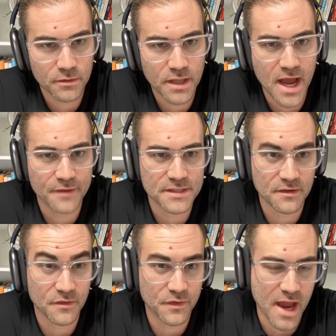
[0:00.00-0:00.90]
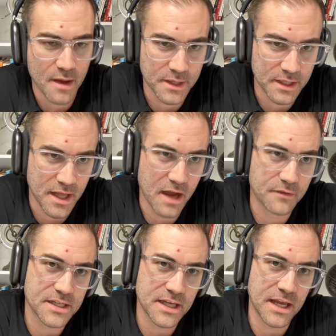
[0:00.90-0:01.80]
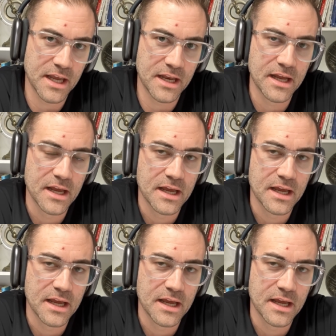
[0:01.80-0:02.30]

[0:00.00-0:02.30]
lives and family lives in